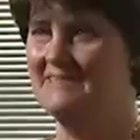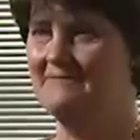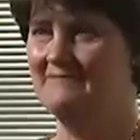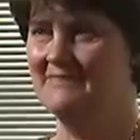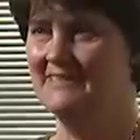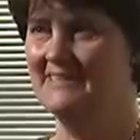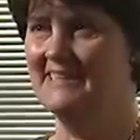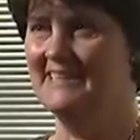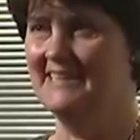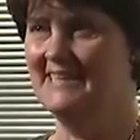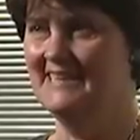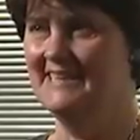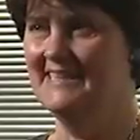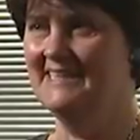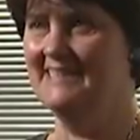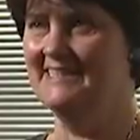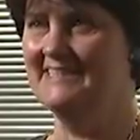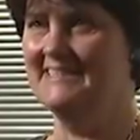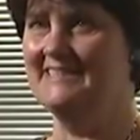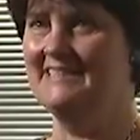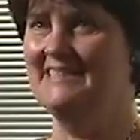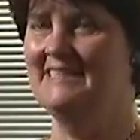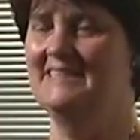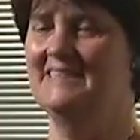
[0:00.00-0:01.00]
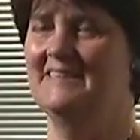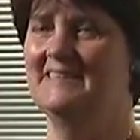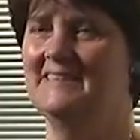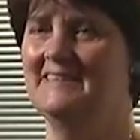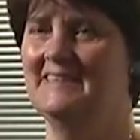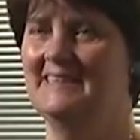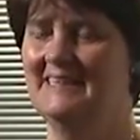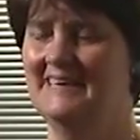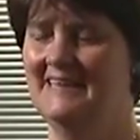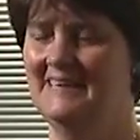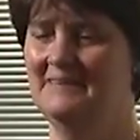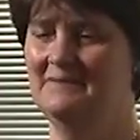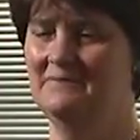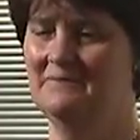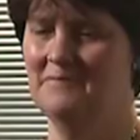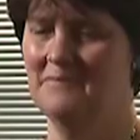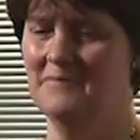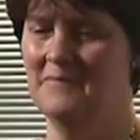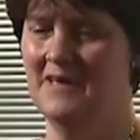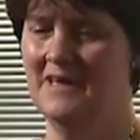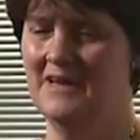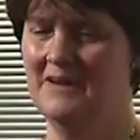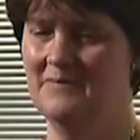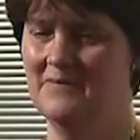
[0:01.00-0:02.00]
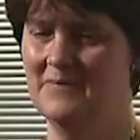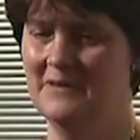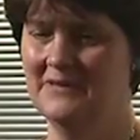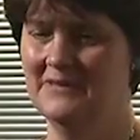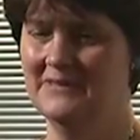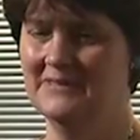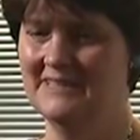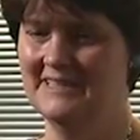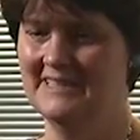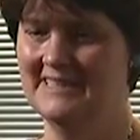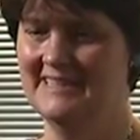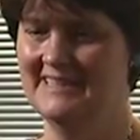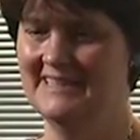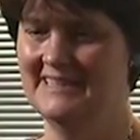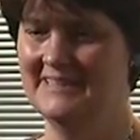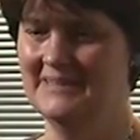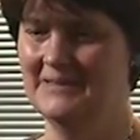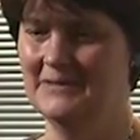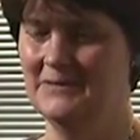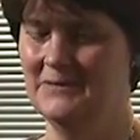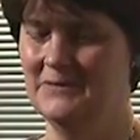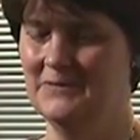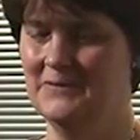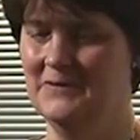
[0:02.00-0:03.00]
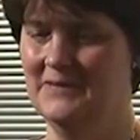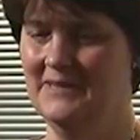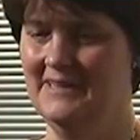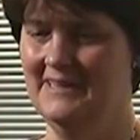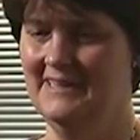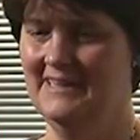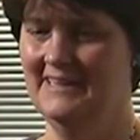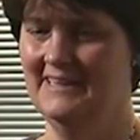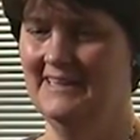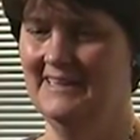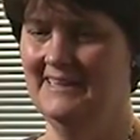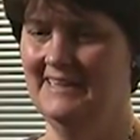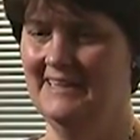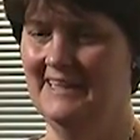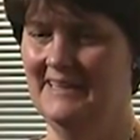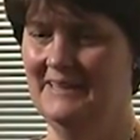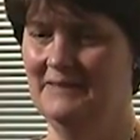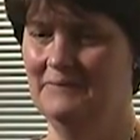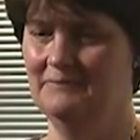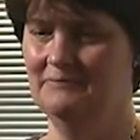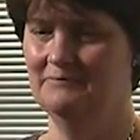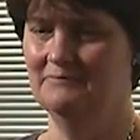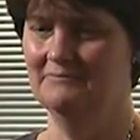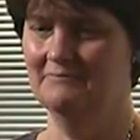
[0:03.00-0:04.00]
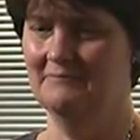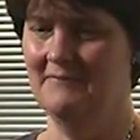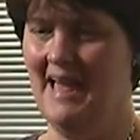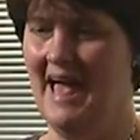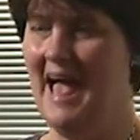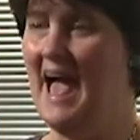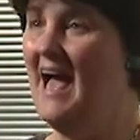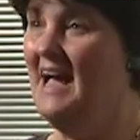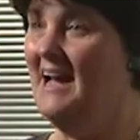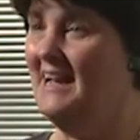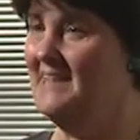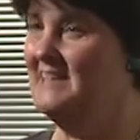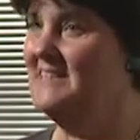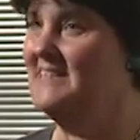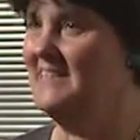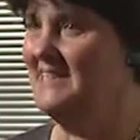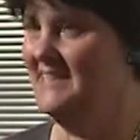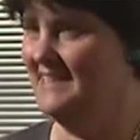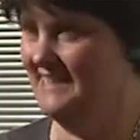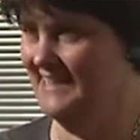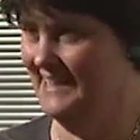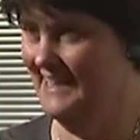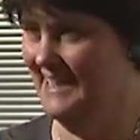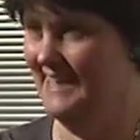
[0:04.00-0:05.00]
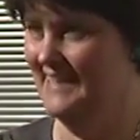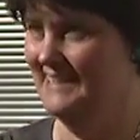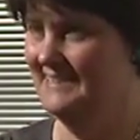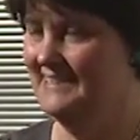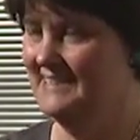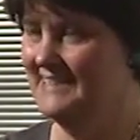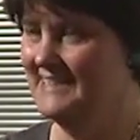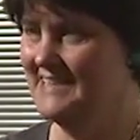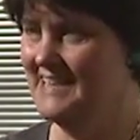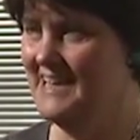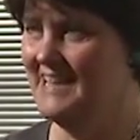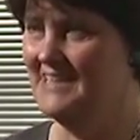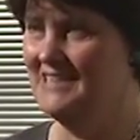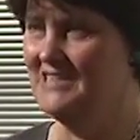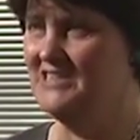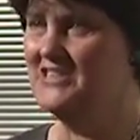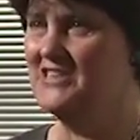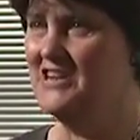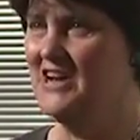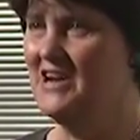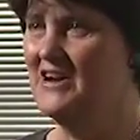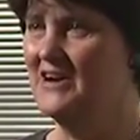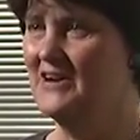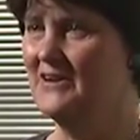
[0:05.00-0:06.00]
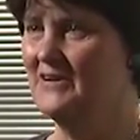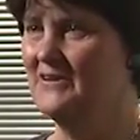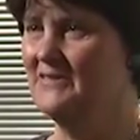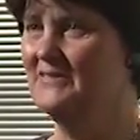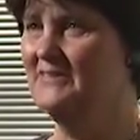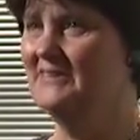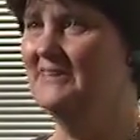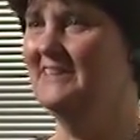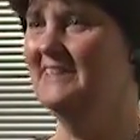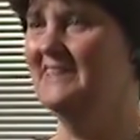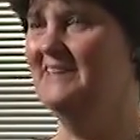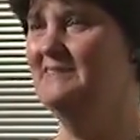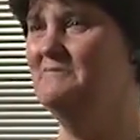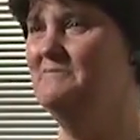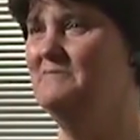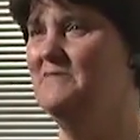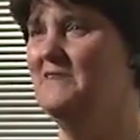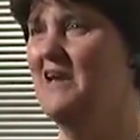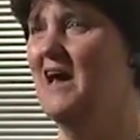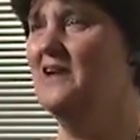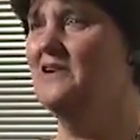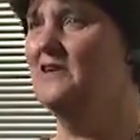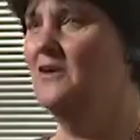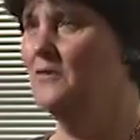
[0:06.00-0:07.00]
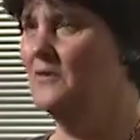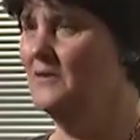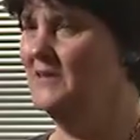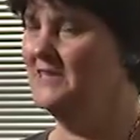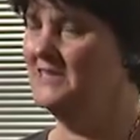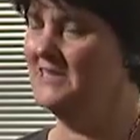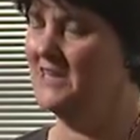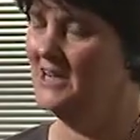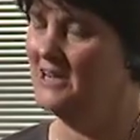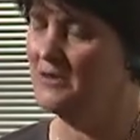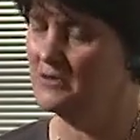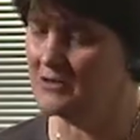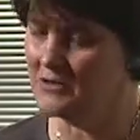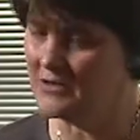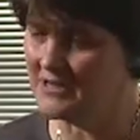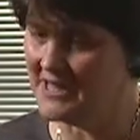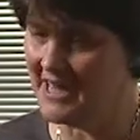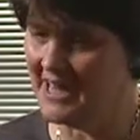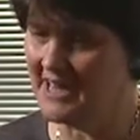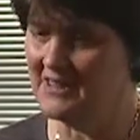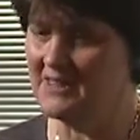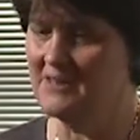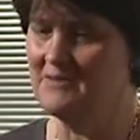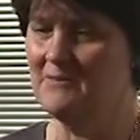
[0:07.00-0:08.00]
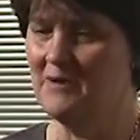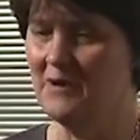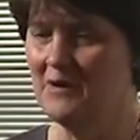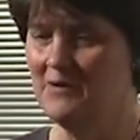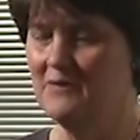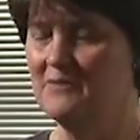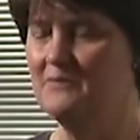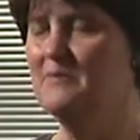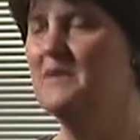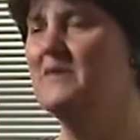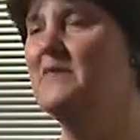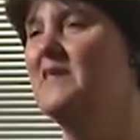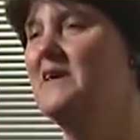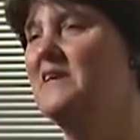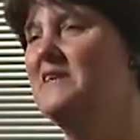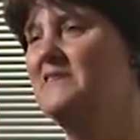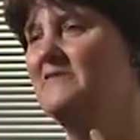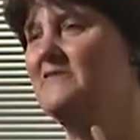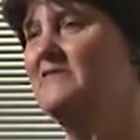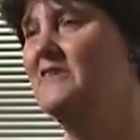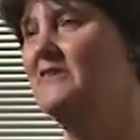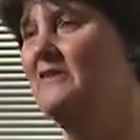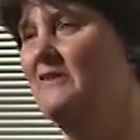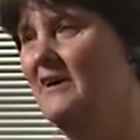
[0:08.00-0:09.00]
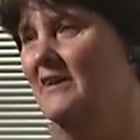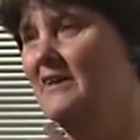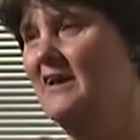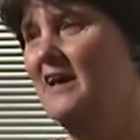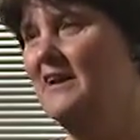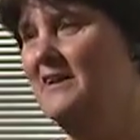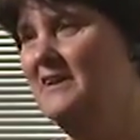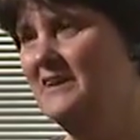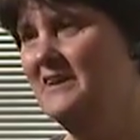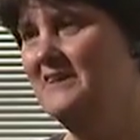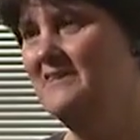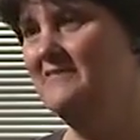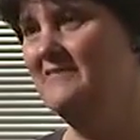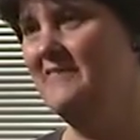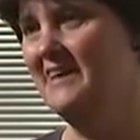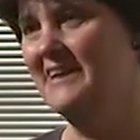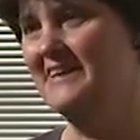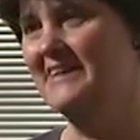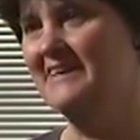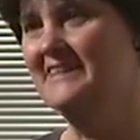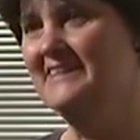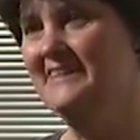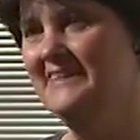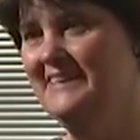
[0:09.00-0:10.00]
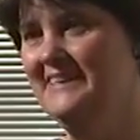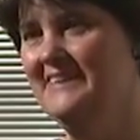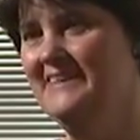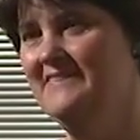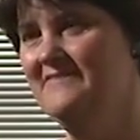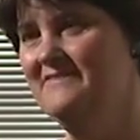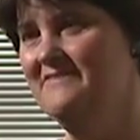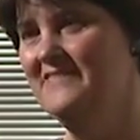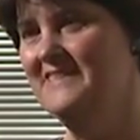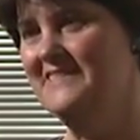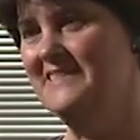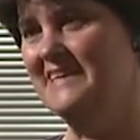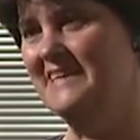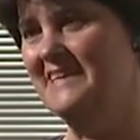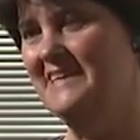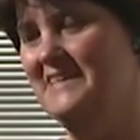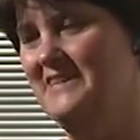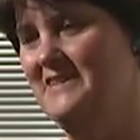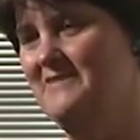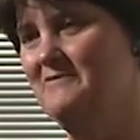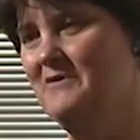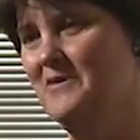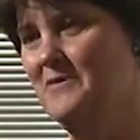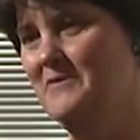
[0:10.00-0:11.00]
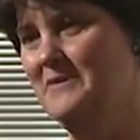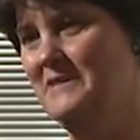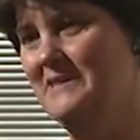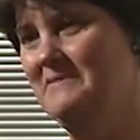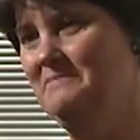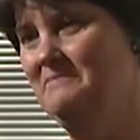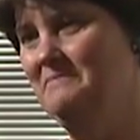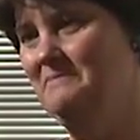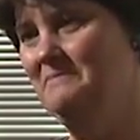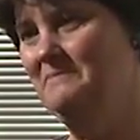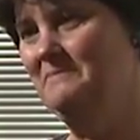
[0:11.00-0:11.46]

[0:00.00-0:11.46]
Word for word: It really is uh, um, an ability to um, act and, and share, uh, not only to understand the poem, but then to figure out how to convey it physically and verbally.